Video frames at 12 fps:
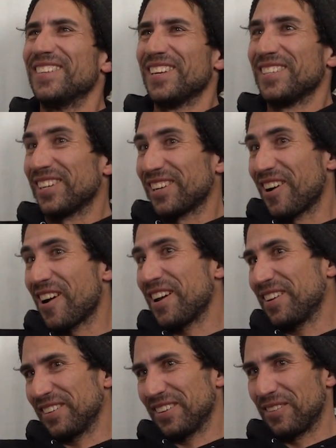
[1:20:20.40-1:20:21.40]
was like, all
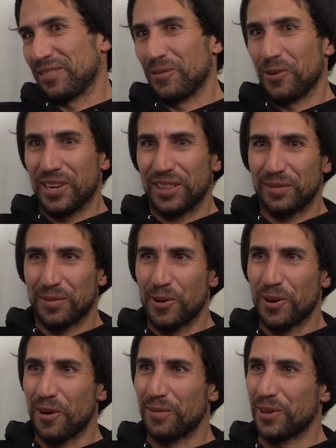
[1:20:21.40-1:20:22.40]
right, we'll get the
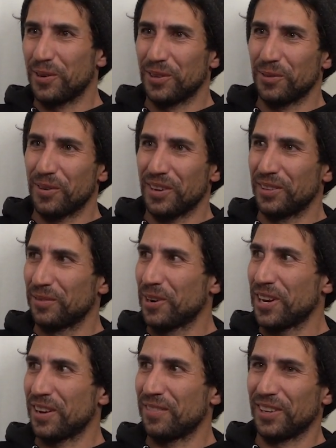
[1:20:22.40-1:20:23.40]
photo of you in the
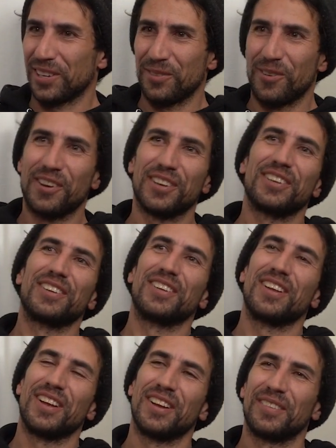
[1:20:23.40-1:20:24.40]
wave like you wanted.
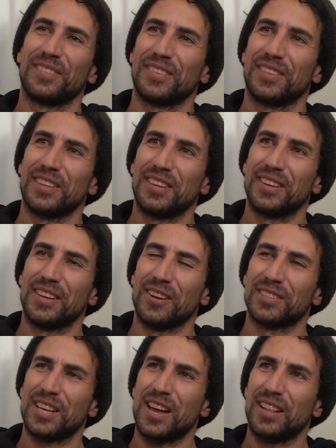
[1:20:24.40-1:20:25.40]
And, you know,
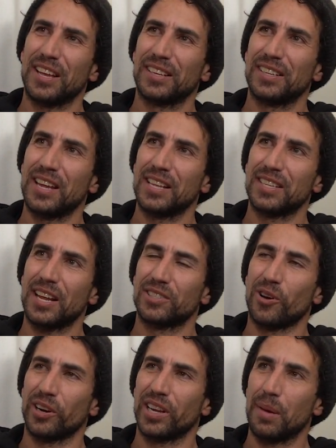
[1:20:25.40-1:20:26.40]
it's kind of like, it's not
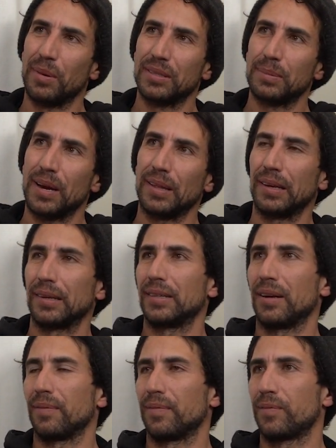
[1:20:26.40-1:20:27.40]
dark yet, but it's probably like,
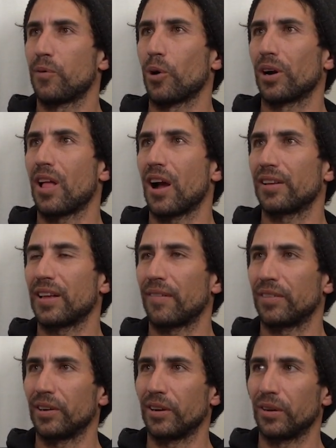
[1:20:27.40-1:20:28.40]
you know, 4:00 in the
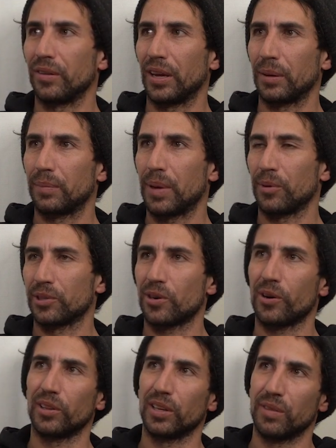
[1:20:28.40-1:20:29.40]
afternoon. Like, people are
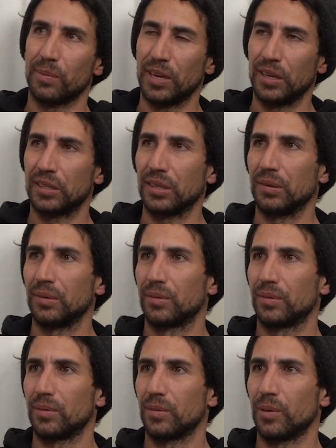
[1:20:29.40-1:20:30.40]
starting to leave the beach, and
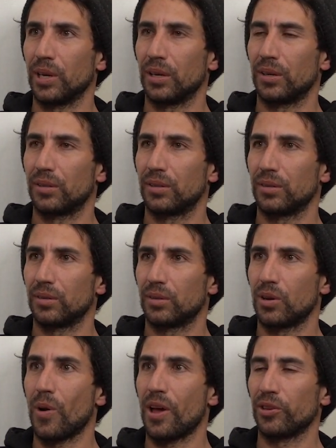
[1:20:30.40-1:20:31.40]
we
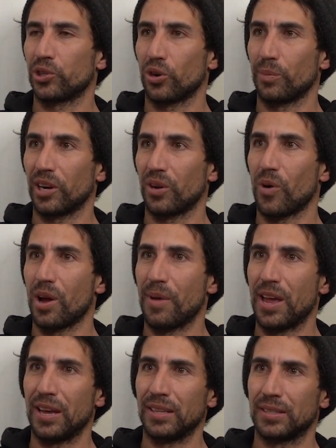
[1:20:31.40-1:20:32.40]
go out in the shore break in
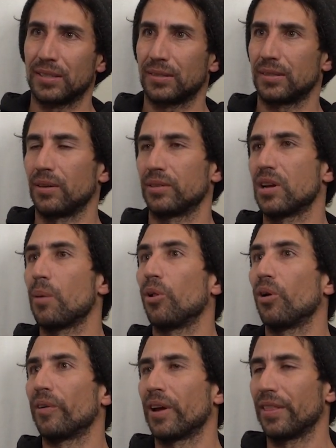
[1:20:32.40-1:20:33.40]
Waimea. It's, you know,
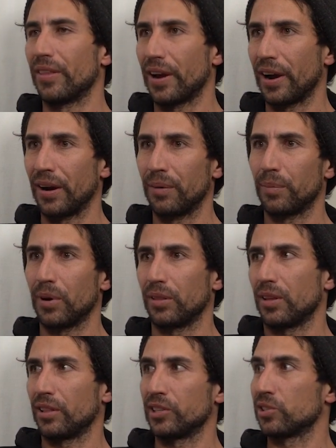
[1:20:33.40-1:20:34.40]
double overhead there, but
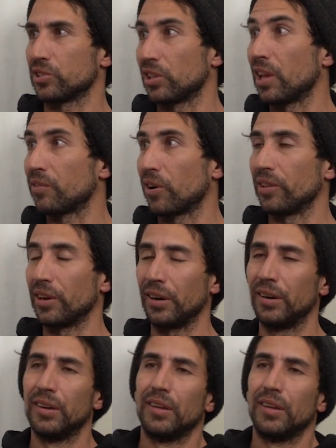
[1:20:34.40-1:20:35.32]
at least there's a lifeguard there.